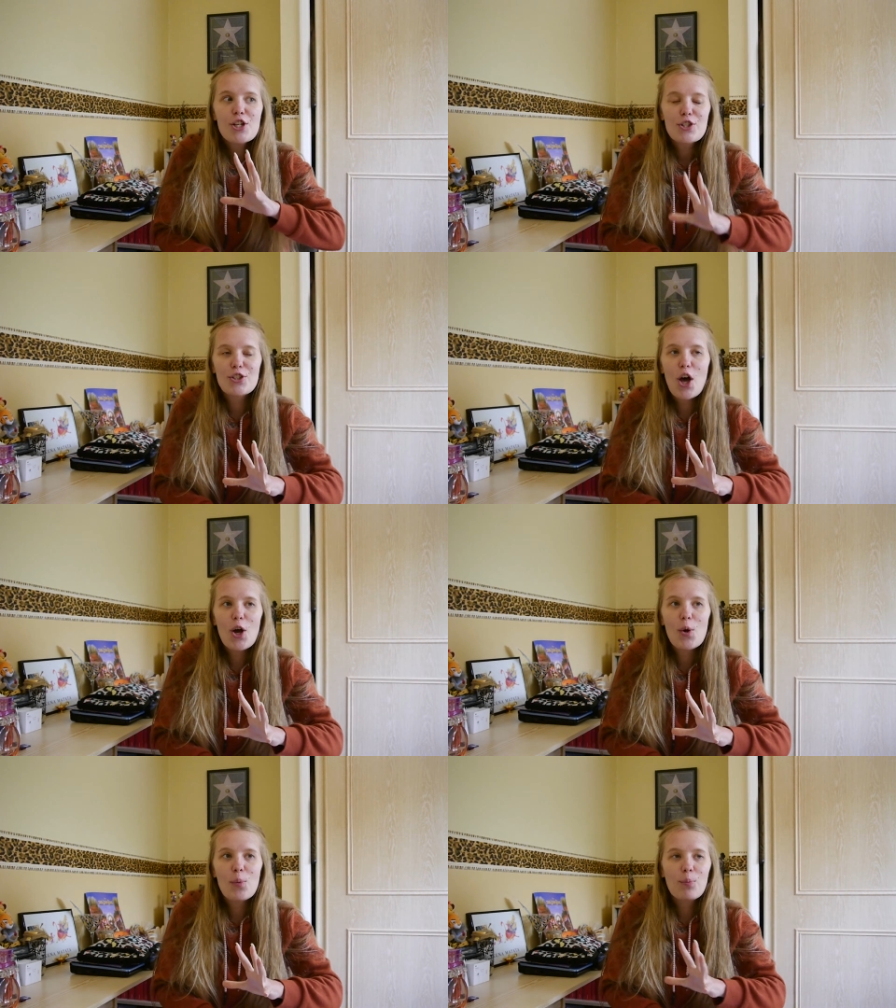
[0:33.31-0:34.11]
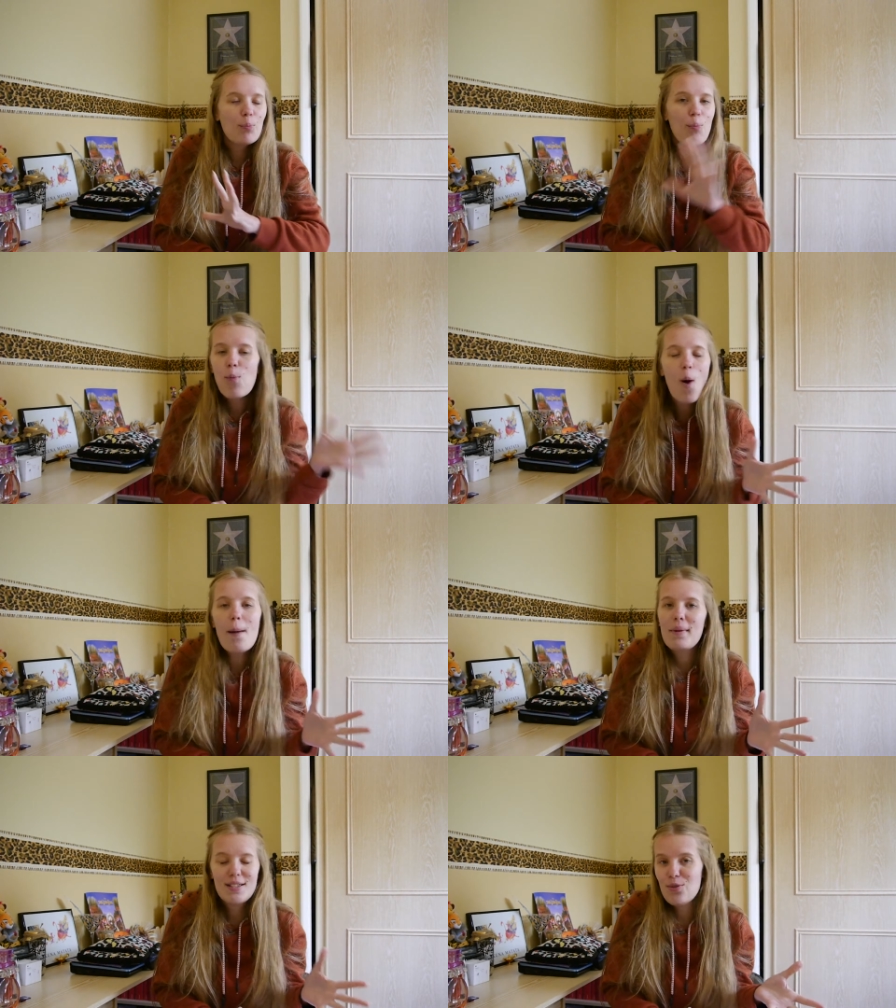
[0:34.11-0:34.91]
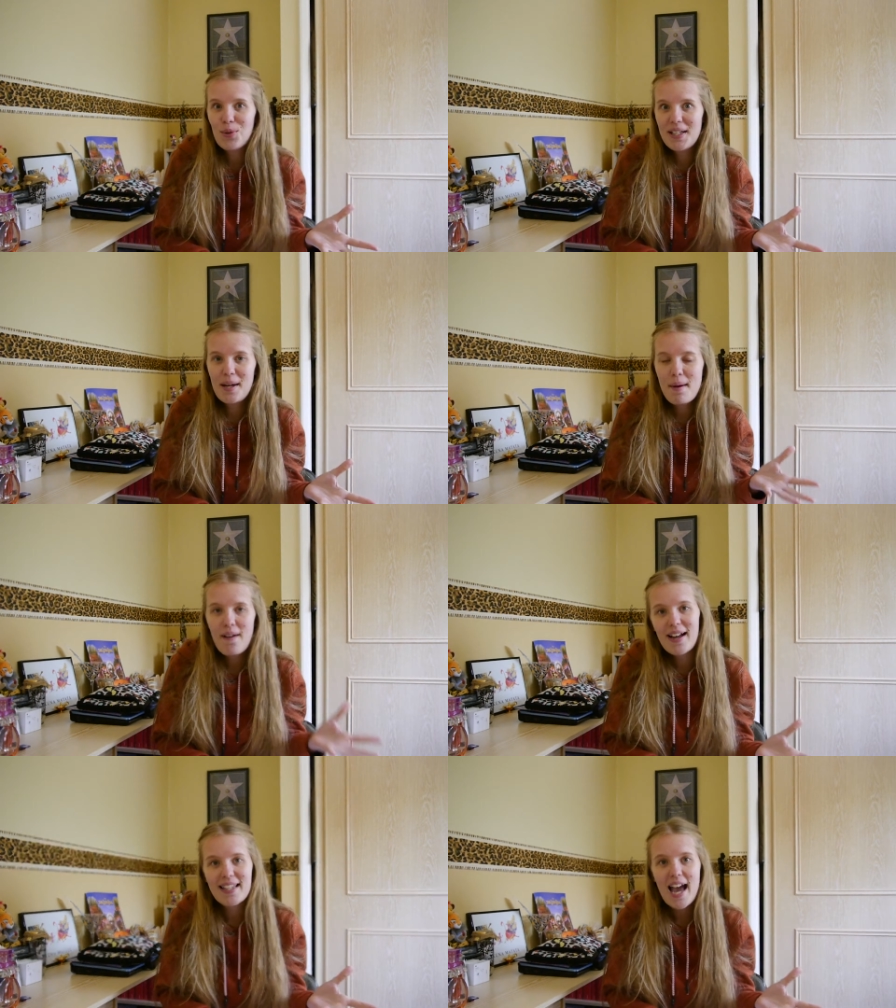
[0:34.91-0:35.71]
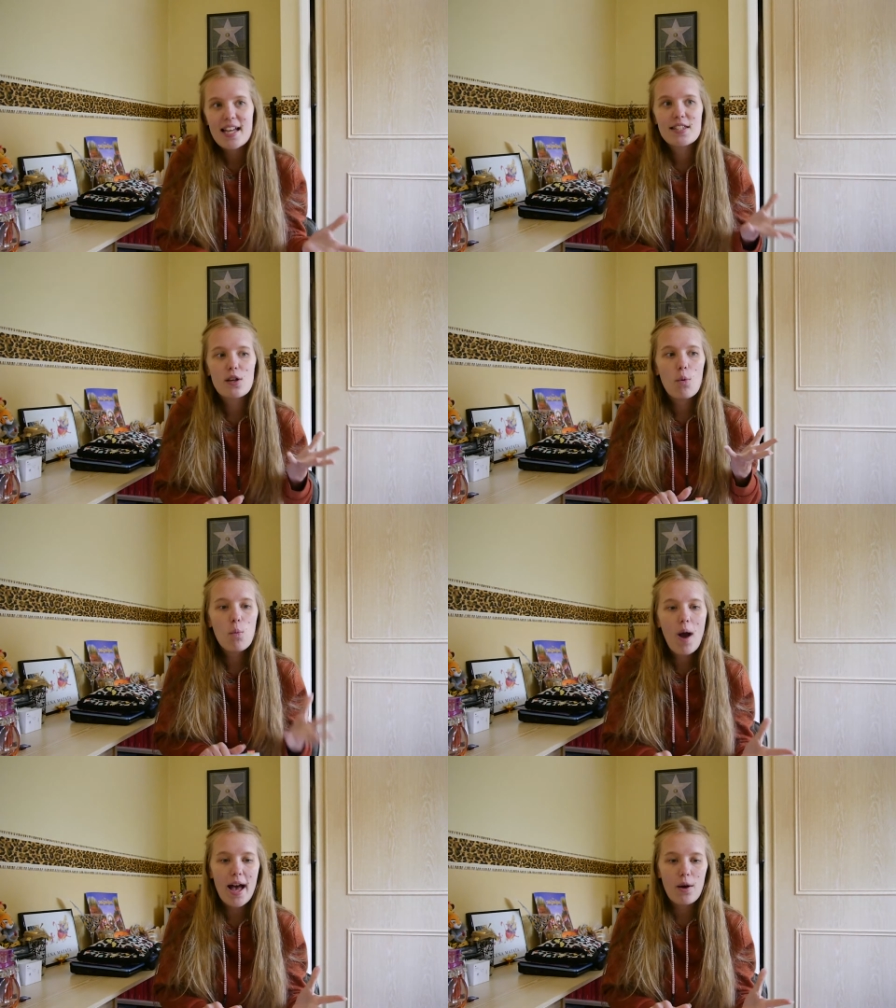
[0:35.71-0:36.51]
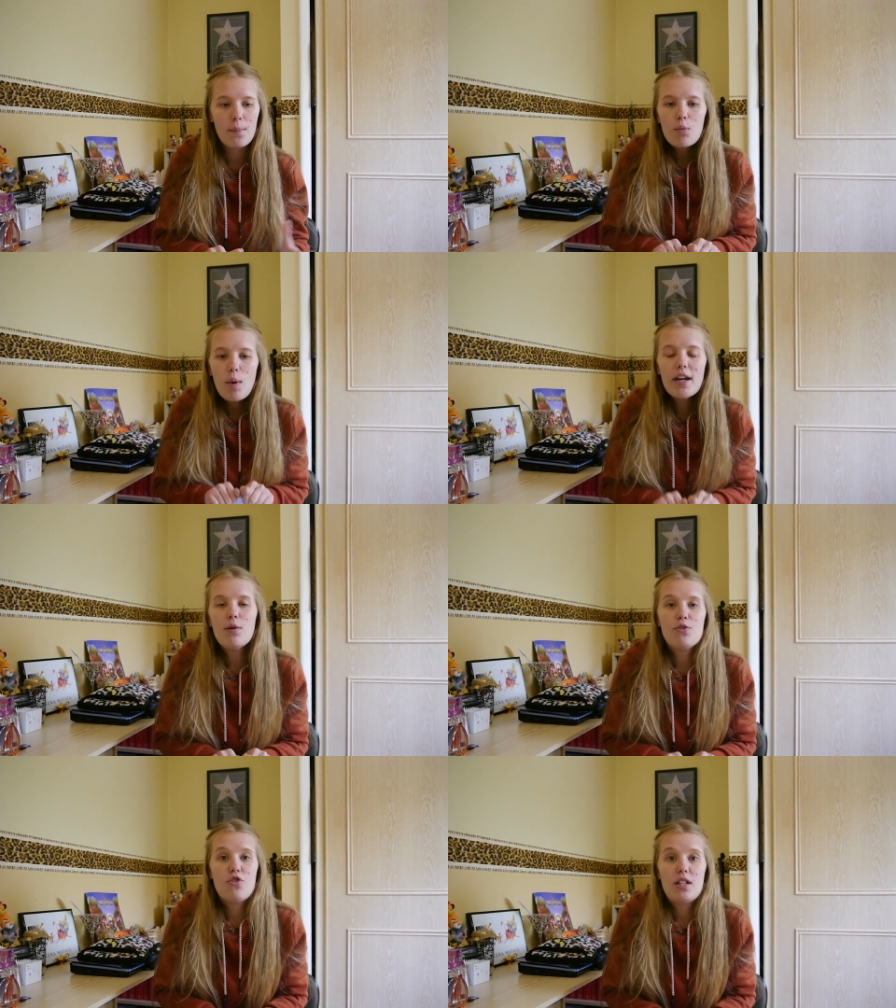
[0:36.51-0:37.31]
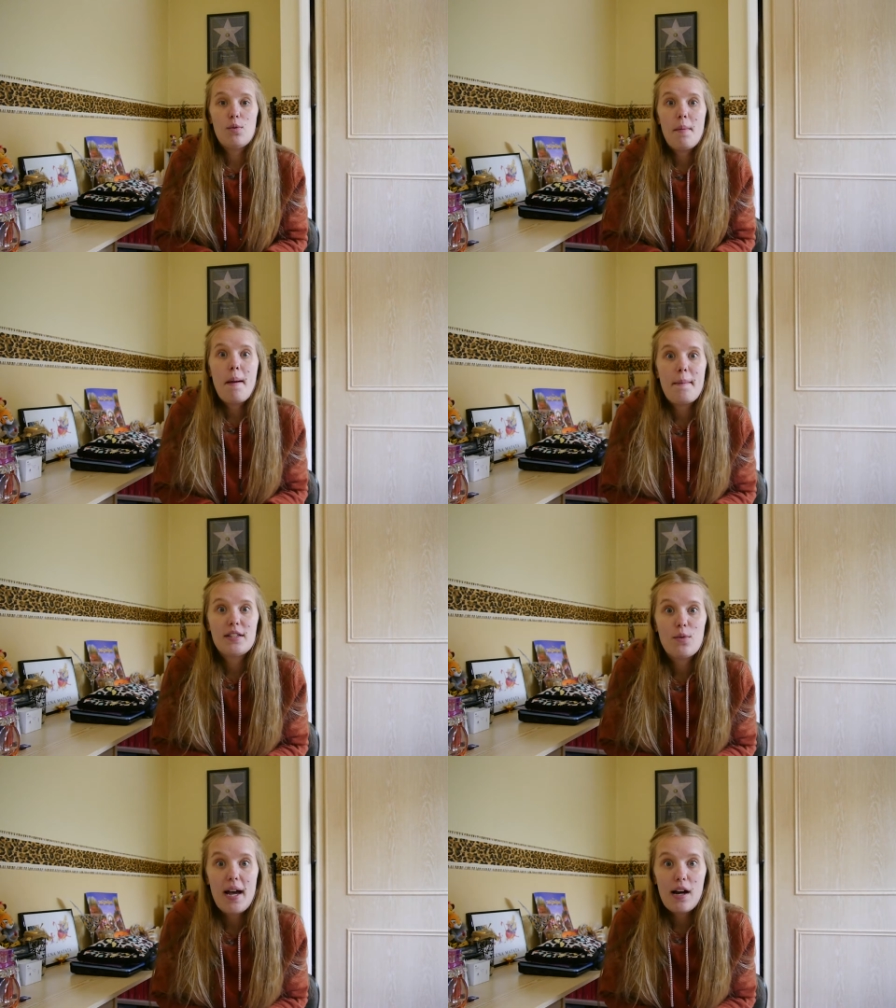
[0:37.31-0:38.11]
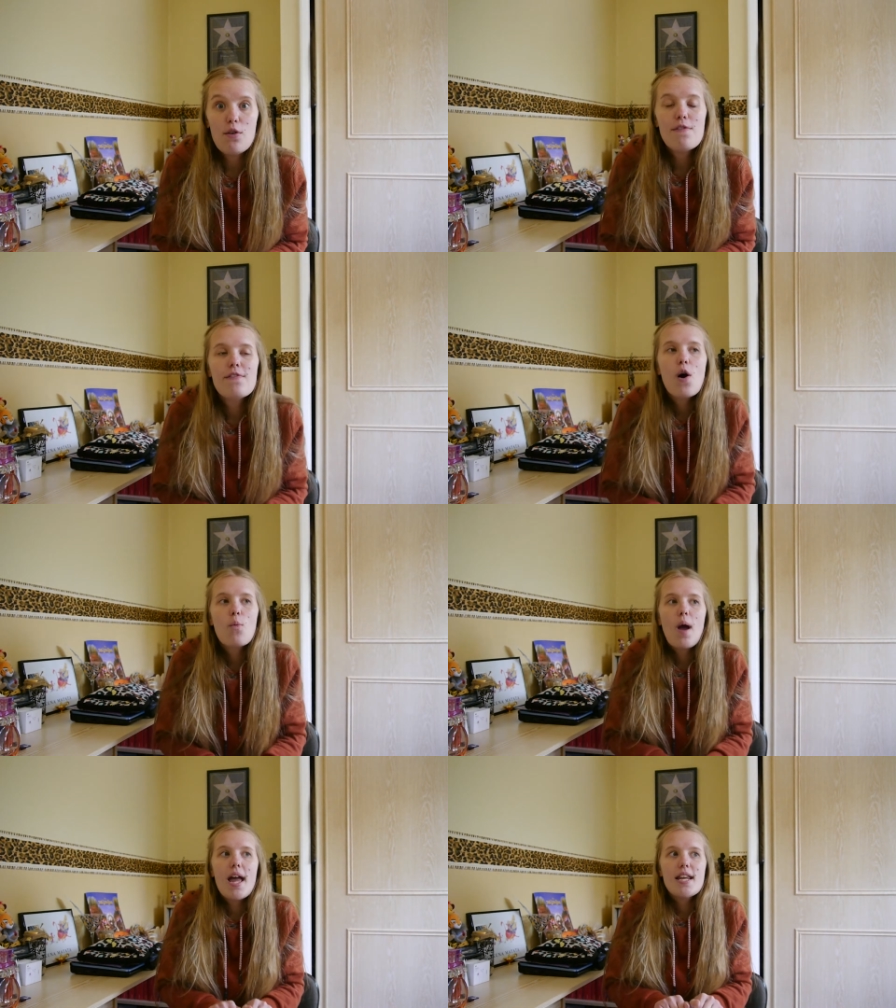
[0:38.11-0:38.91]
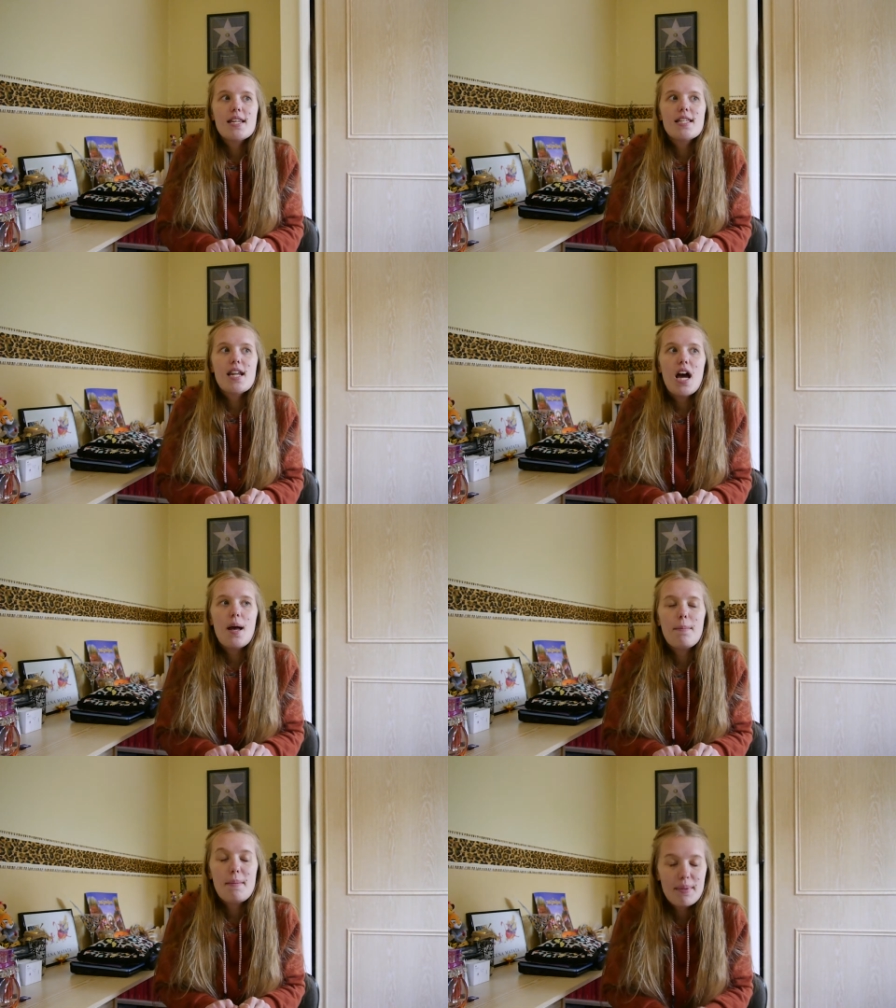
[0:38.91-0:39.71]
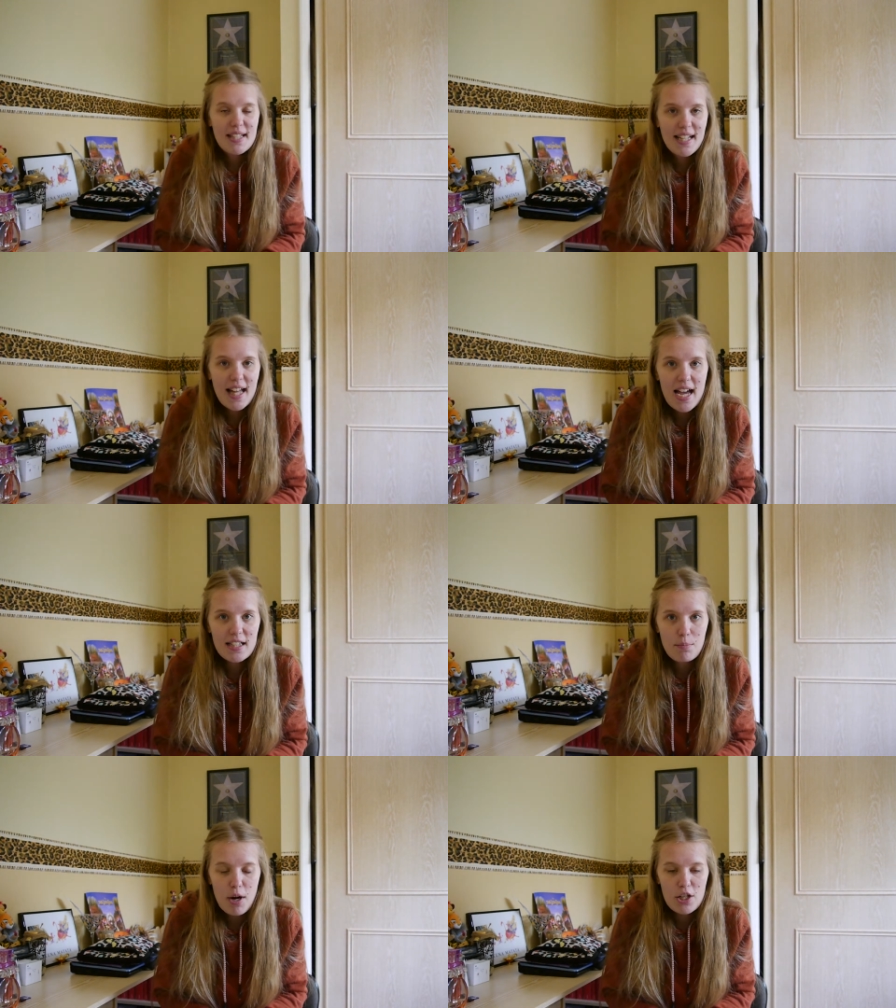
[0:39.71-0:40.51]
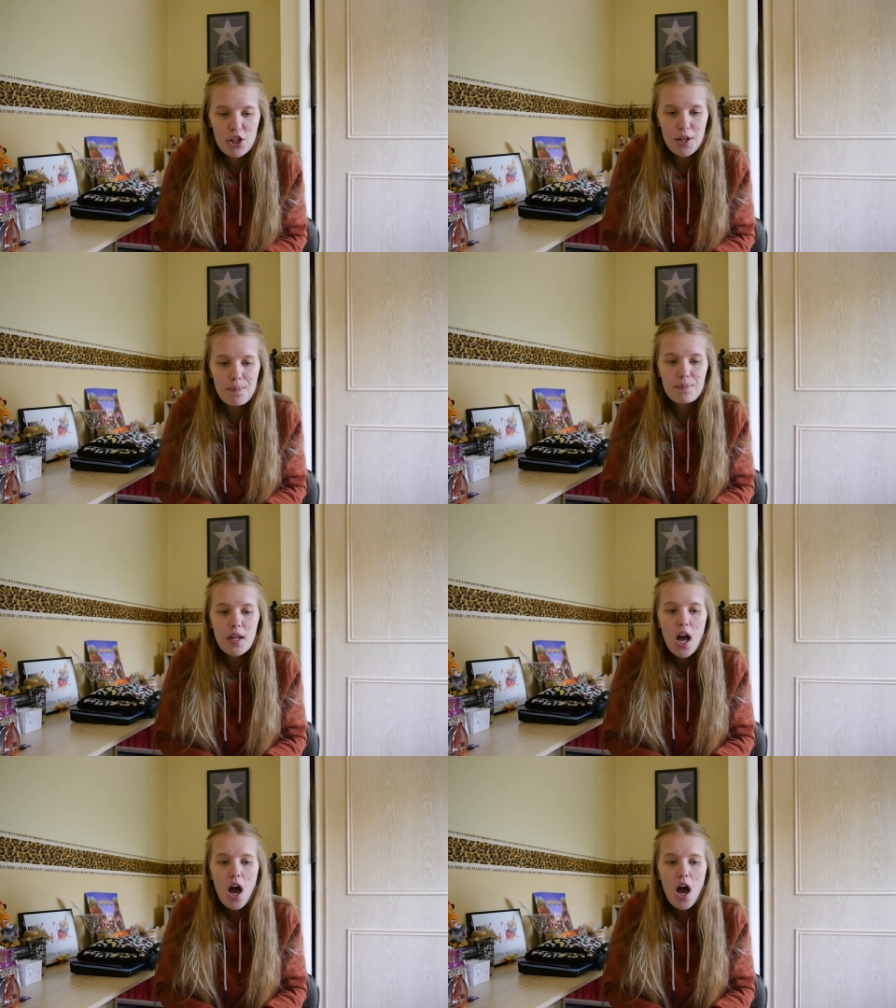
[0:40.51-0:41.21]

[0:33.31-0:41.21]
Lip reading: So what am I talking about, I guess? Well, when I was struggling with my mental health, when in particular I had depression,